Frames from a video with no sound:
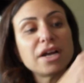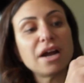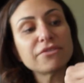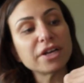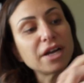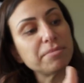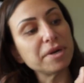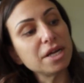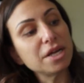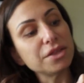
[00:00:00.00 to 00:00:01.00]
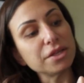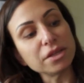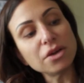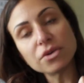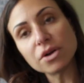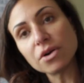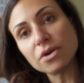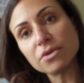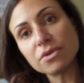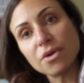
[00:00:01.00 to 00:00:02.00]
covering up the
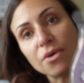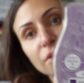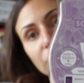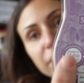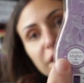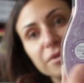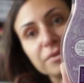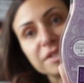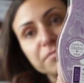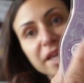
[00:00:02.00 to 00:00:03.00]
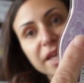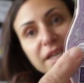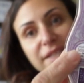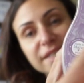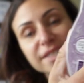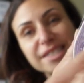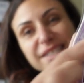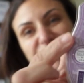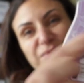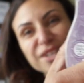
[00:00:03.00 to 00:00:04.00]
logo or where it was made, Scentsy
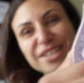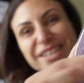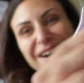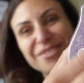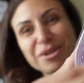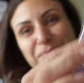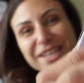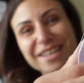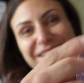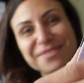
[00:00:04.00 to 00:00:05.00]
doesn't want you to cover up any of this